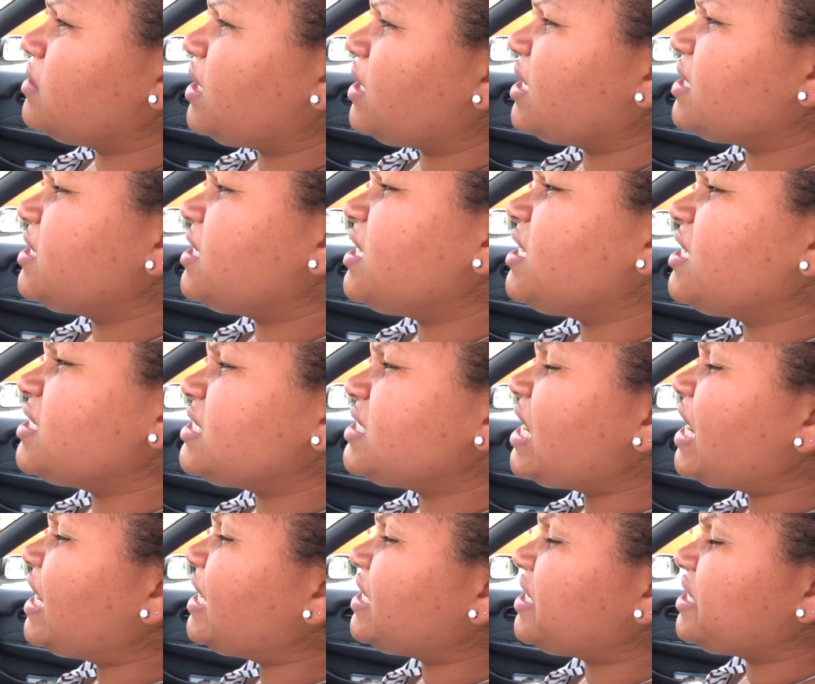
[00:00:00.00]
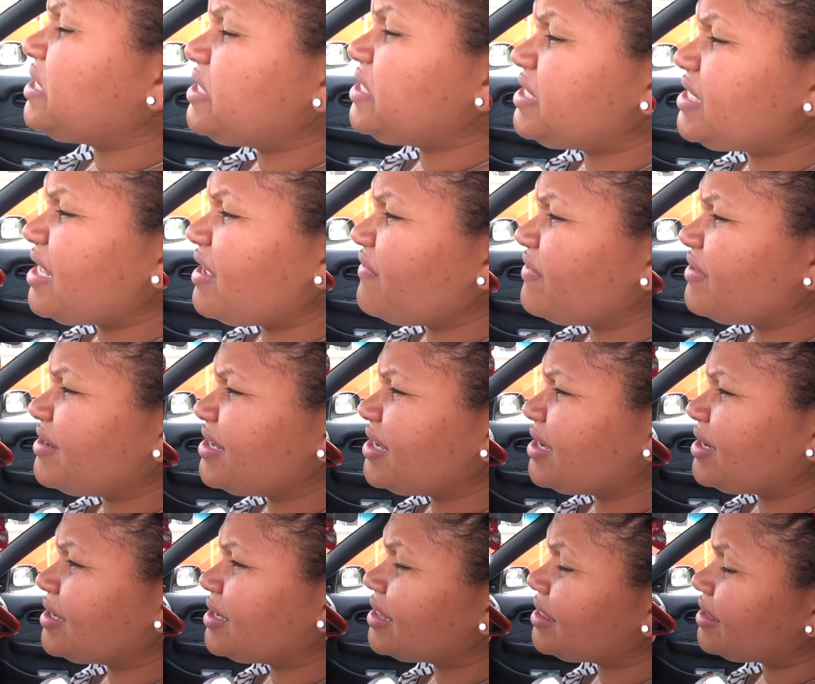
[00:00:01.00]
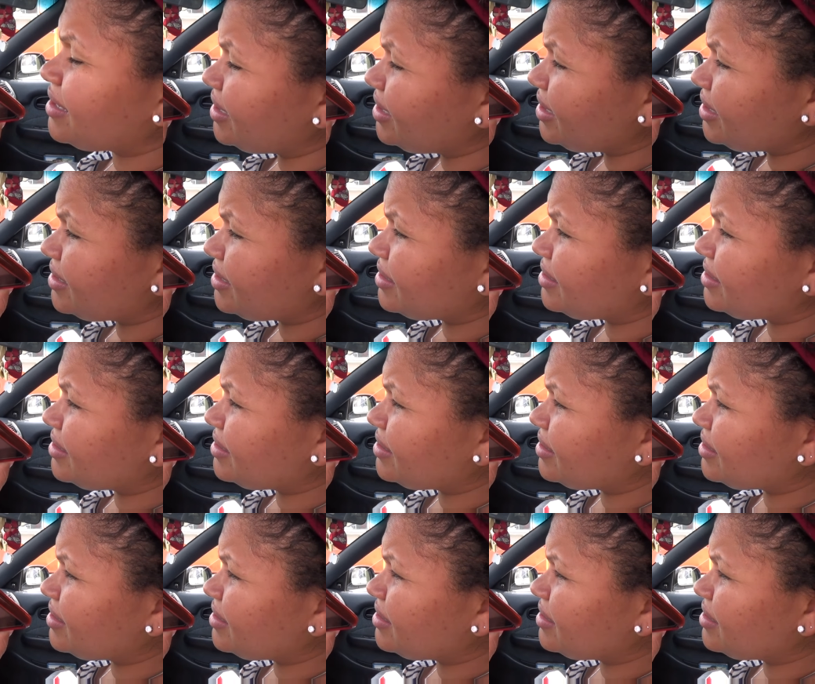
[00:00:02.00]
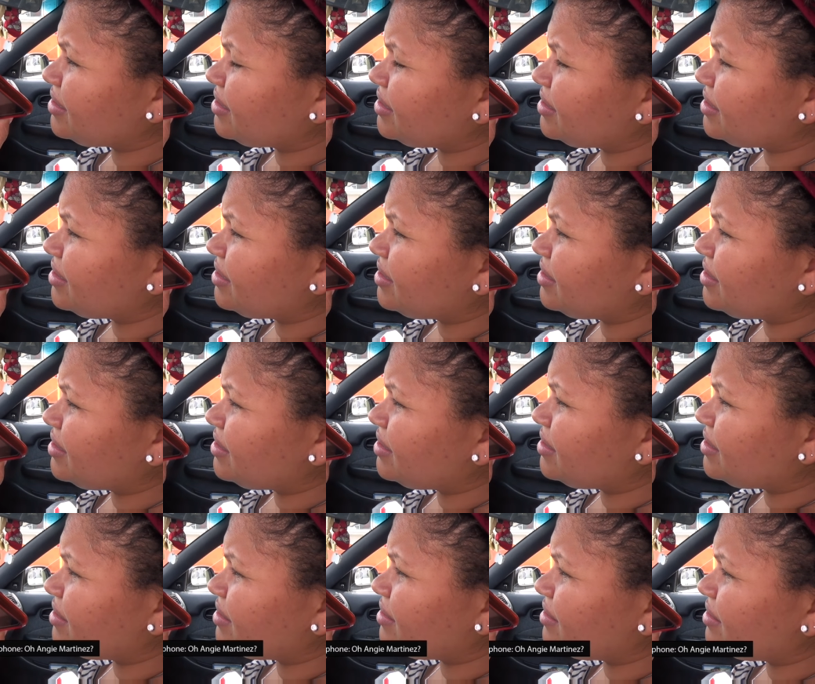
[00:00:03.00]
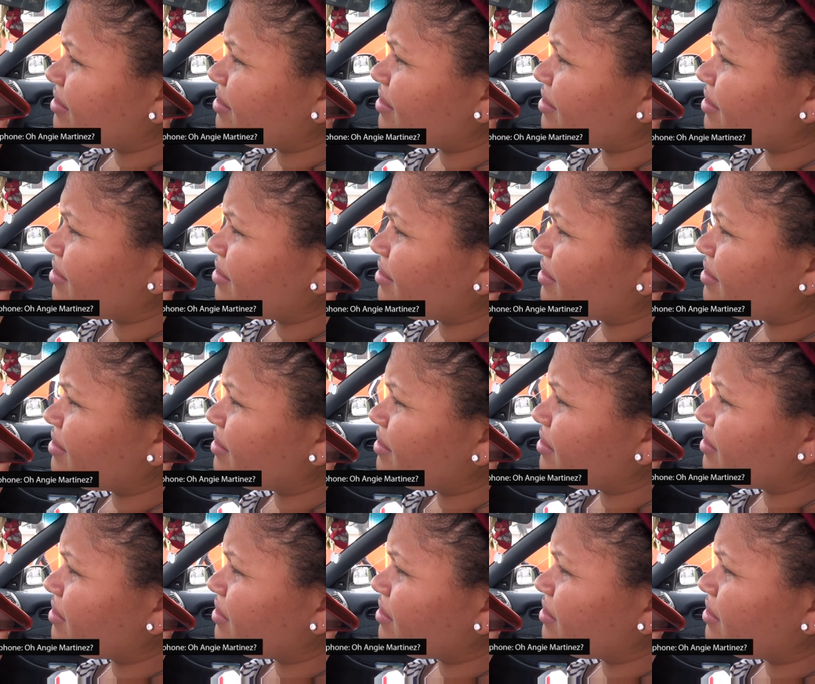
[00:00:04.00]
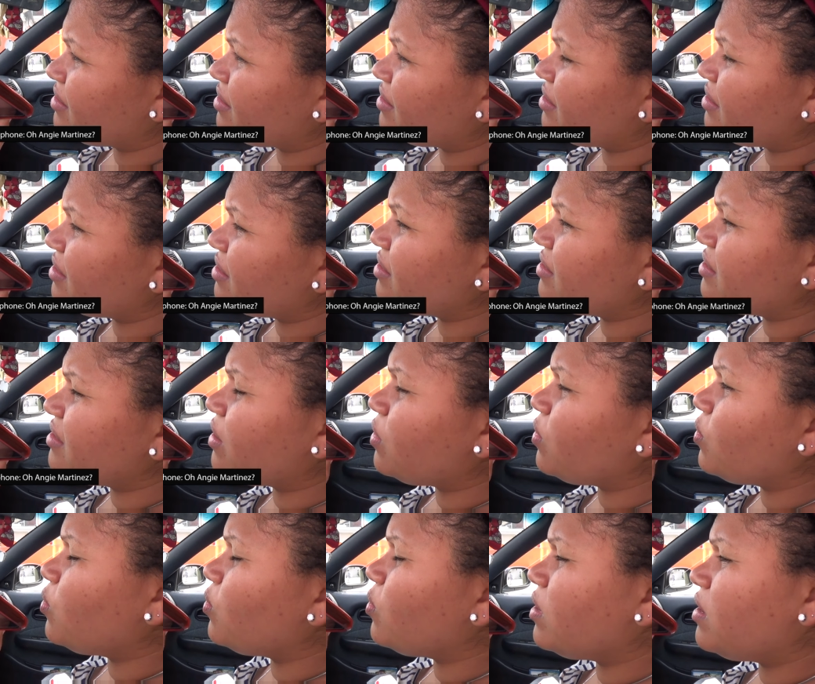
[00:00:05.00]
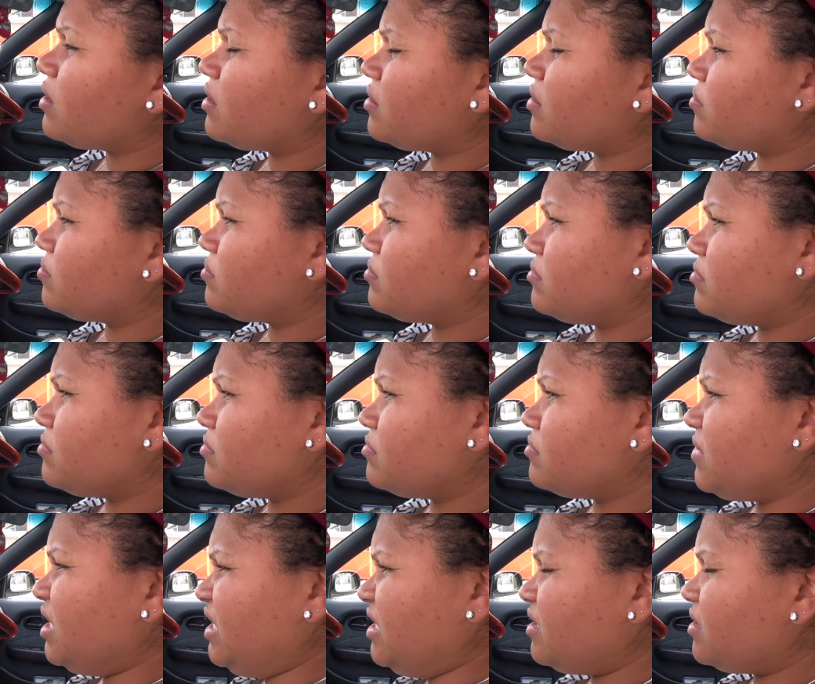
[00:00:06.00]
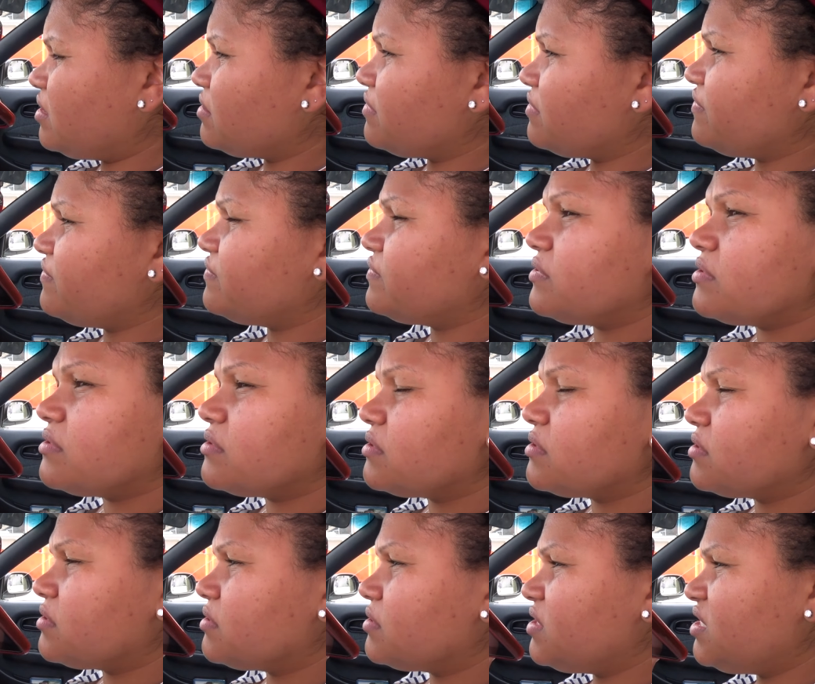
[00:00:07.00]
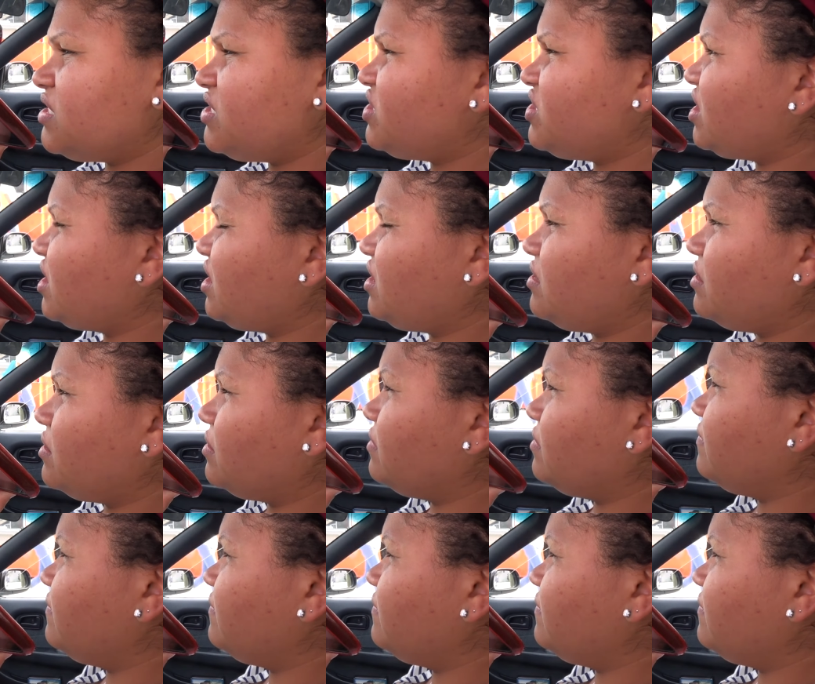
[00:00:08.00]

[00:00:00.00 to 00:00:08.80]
I think it's Hot 97, I think. Oh, Angie Martinez. No, um, Enuff, DJ Enuff.